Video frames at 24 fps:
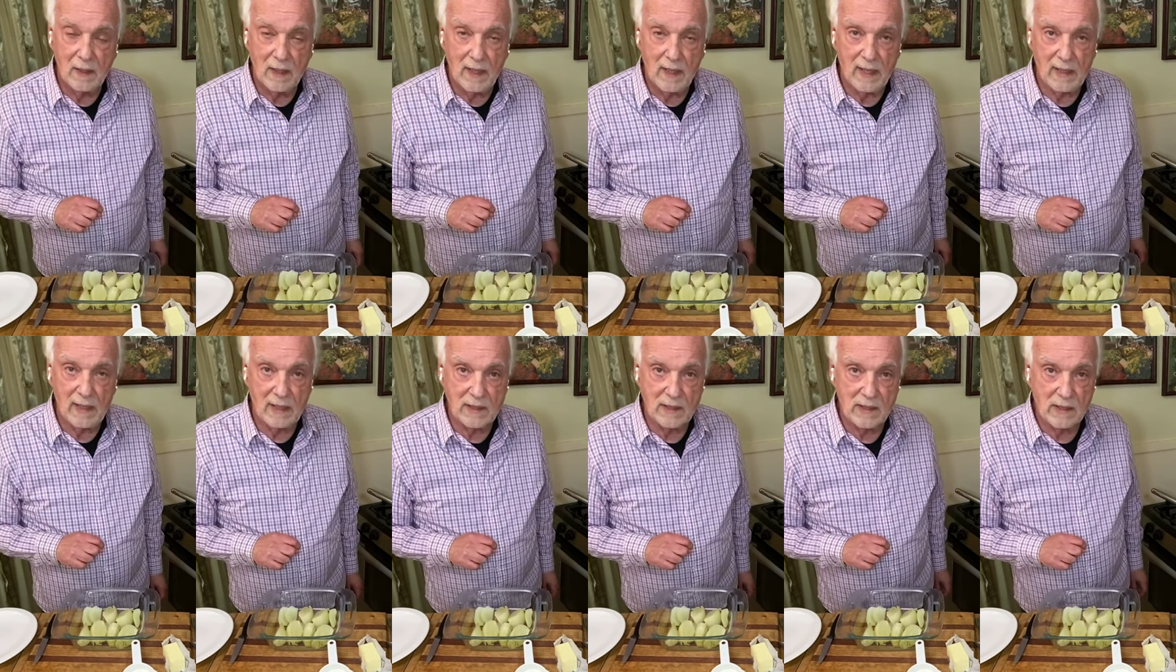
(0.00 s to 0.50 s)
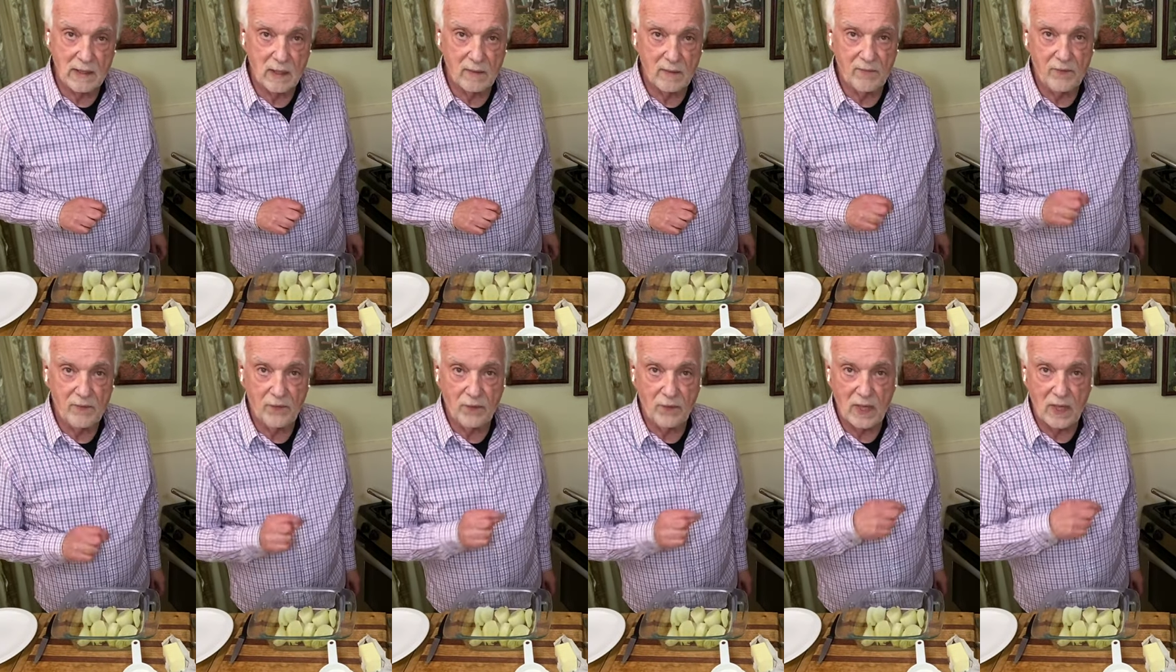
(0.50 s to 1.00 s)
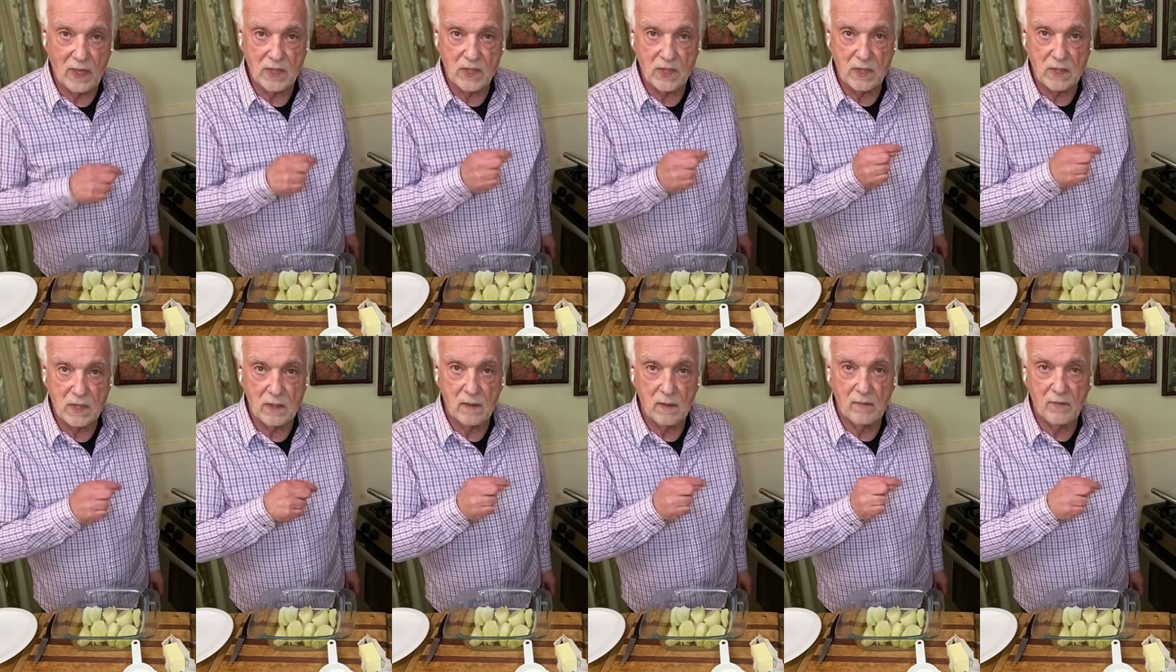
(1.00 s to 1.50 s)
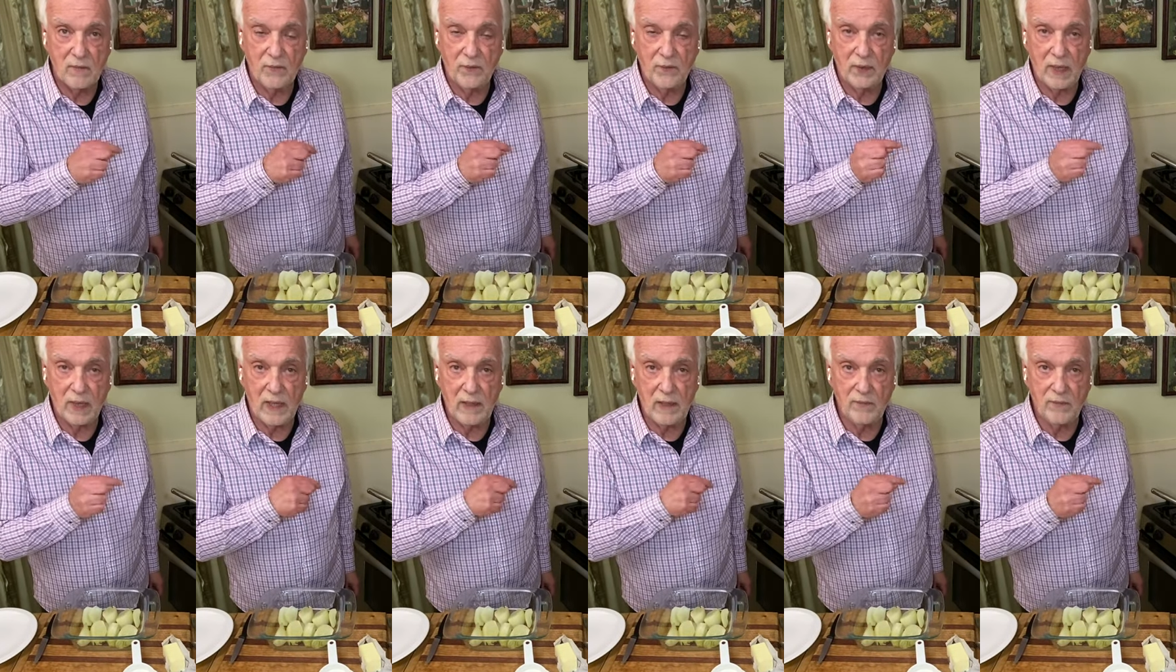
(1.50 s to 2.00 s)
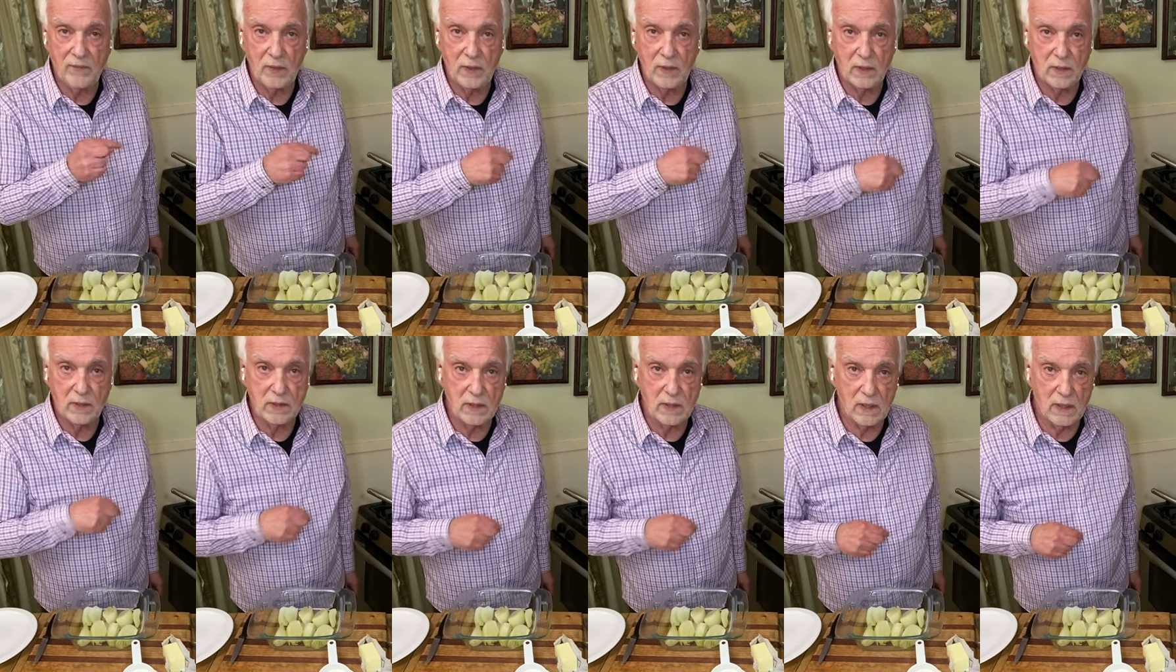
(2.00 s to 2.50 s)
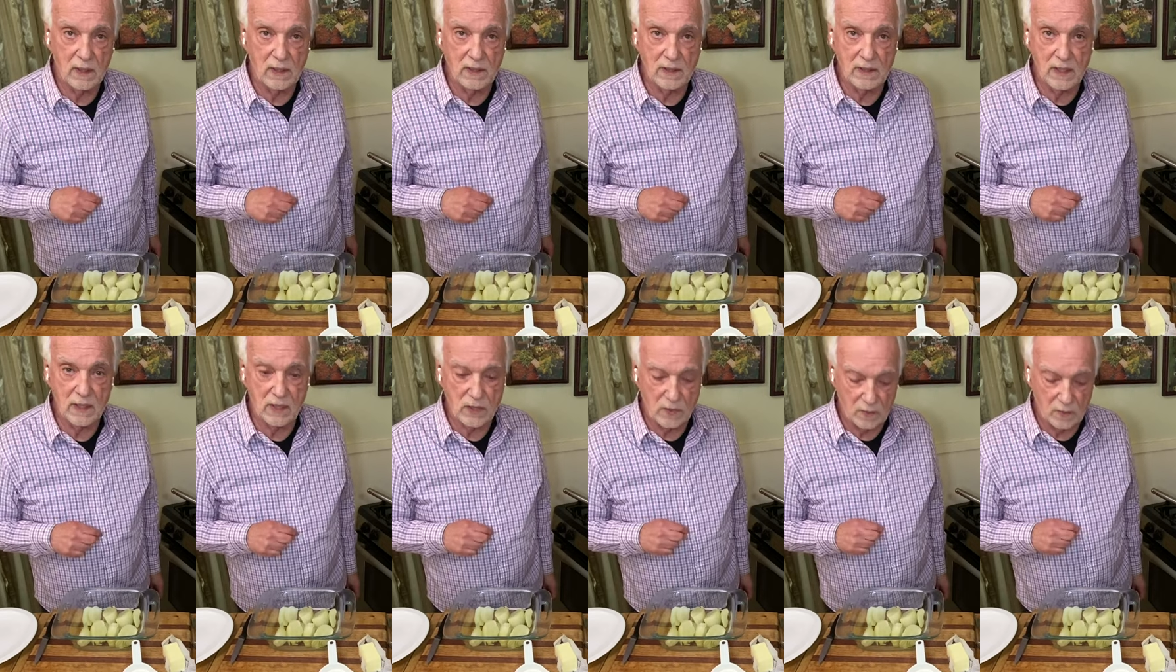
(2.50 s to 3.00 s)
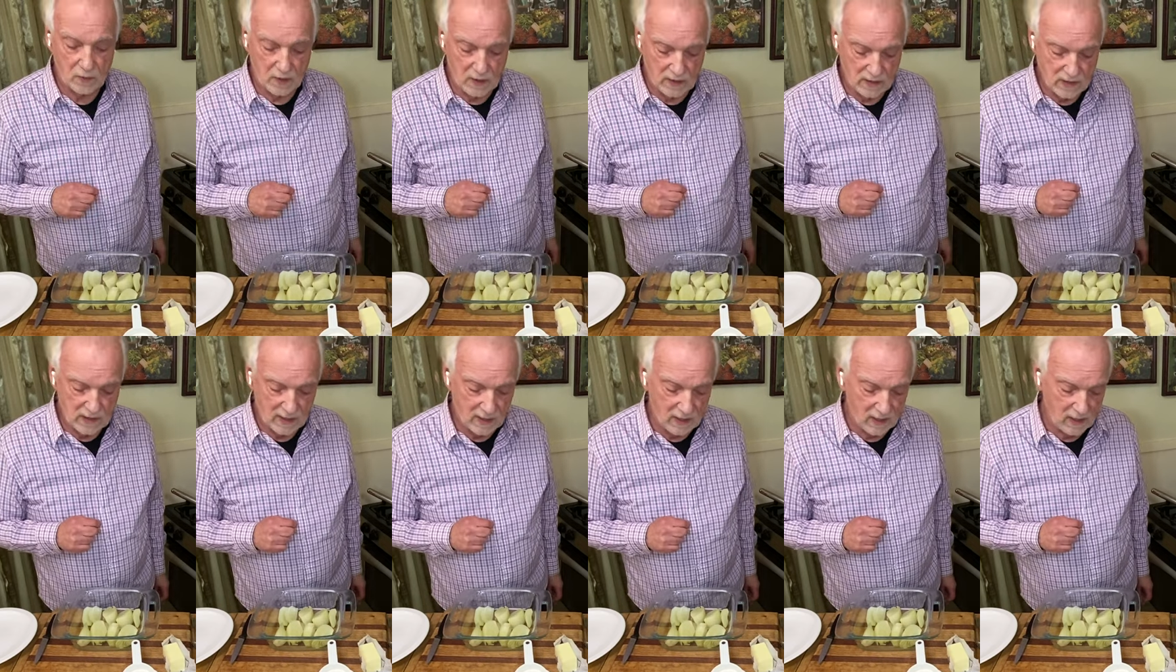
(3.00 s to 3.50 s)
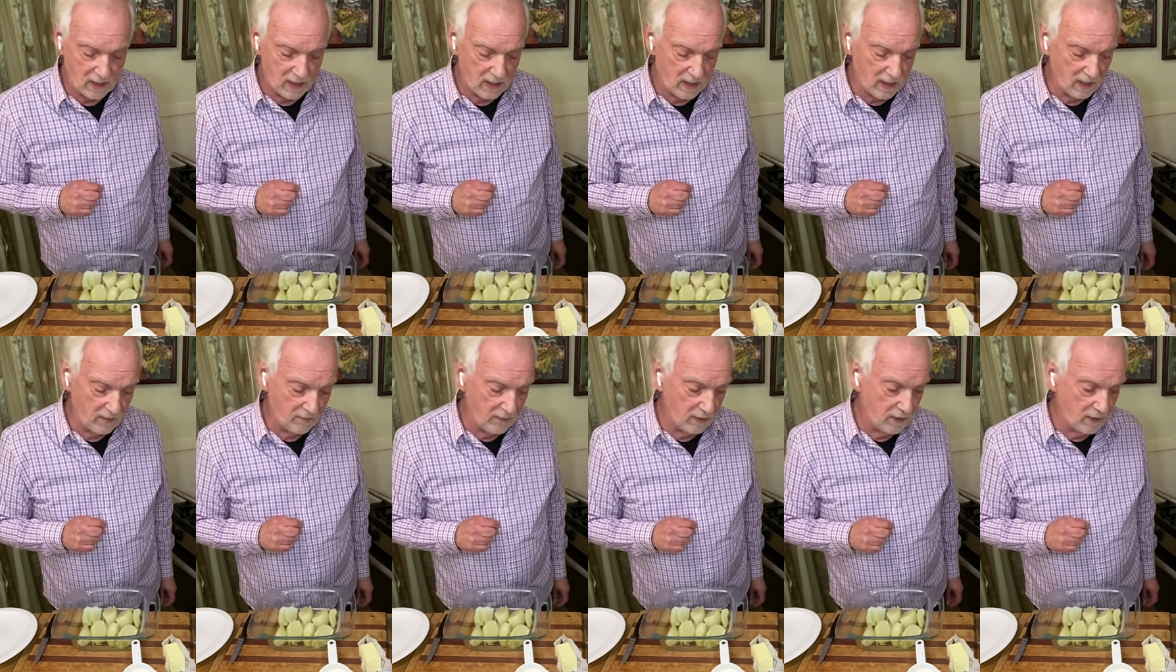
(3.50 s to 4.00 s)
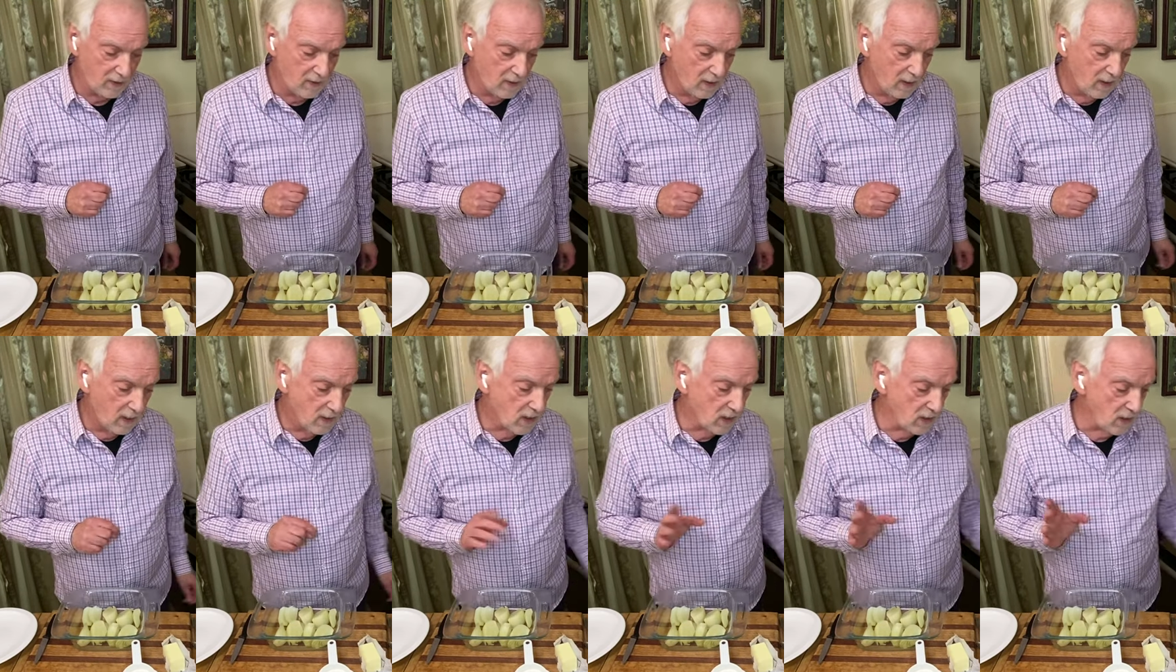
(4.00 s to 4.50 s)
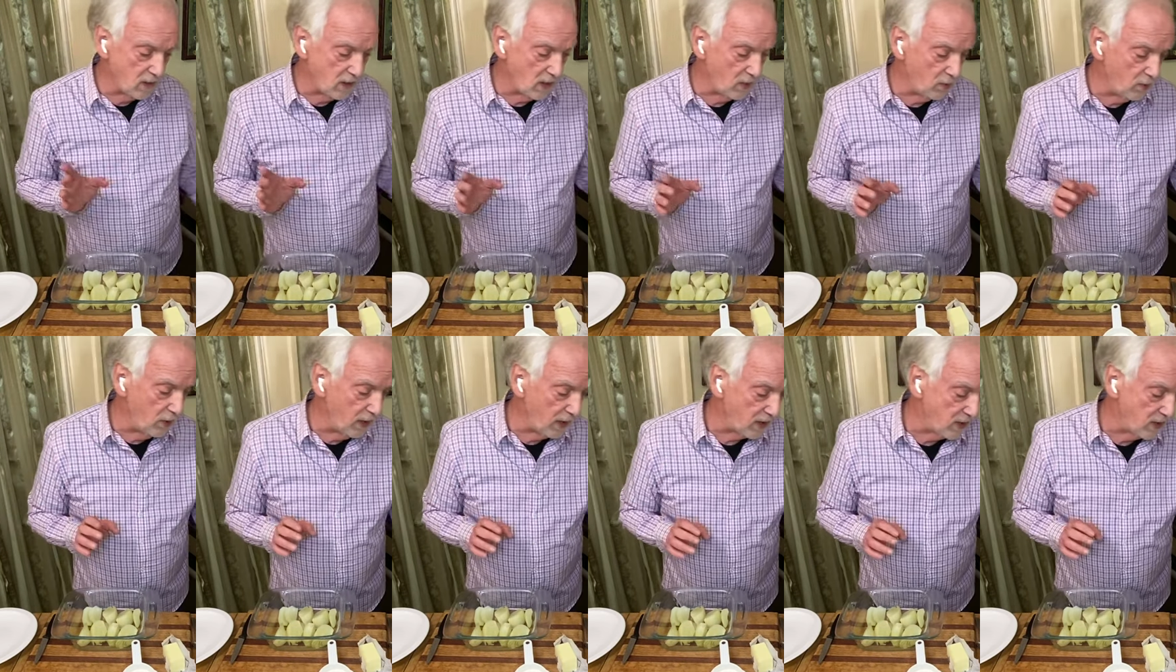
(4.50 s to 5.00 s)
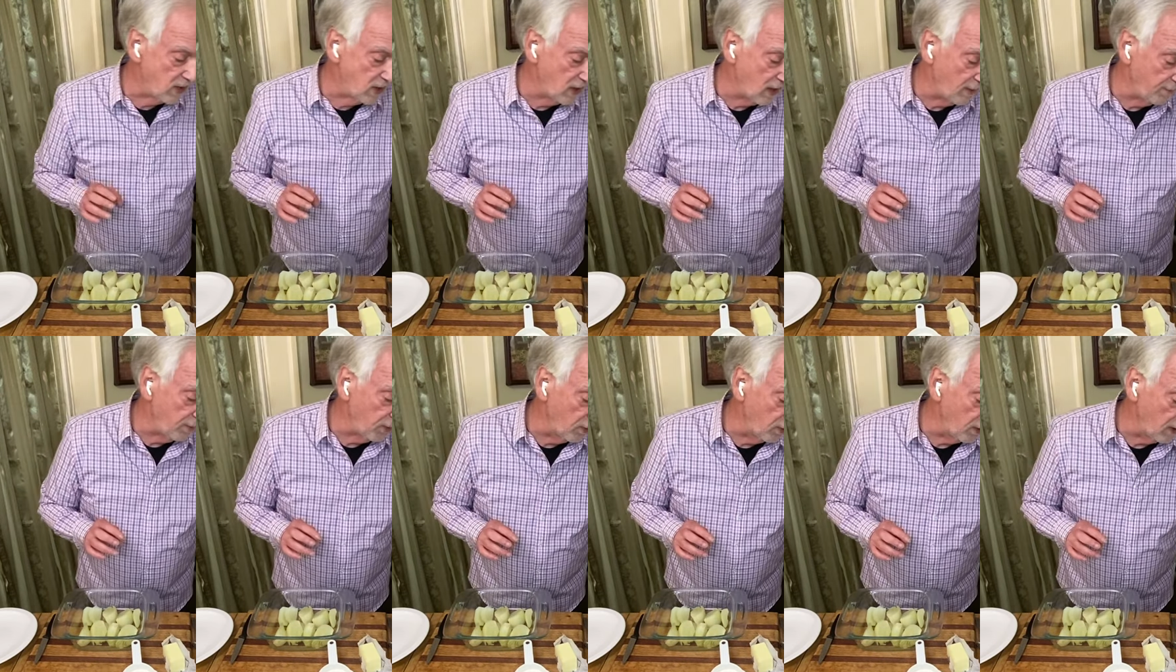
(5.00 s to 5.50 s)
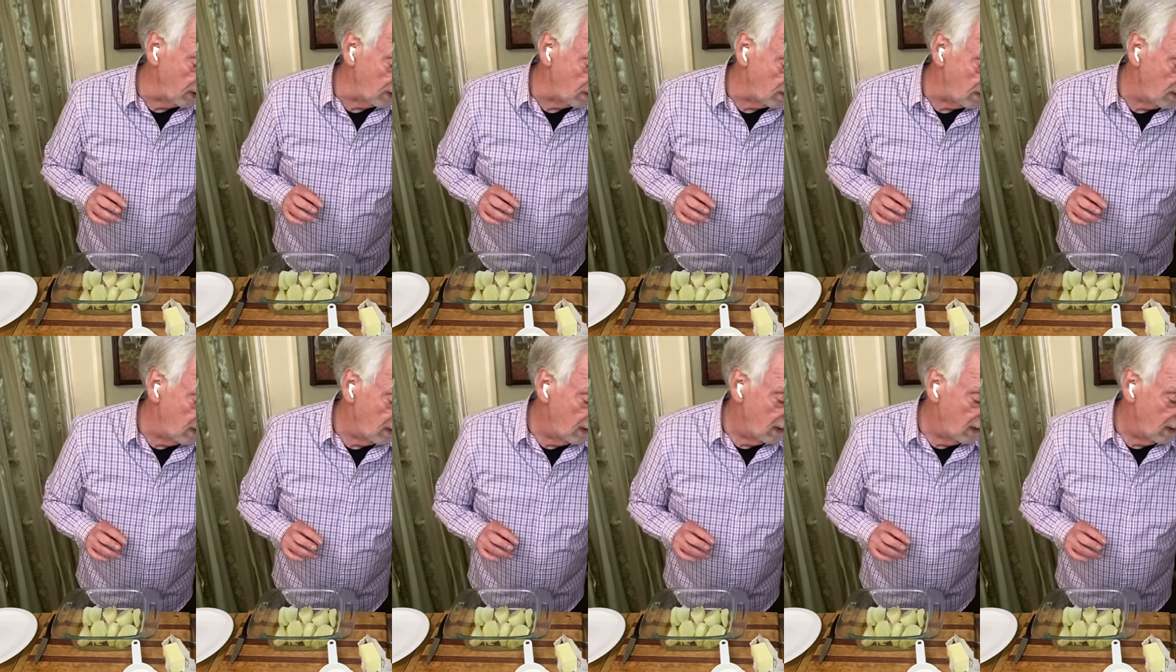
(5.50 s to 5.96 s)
adding some fresh flavor to the dish when it's out of the oven. So this is a real simple one.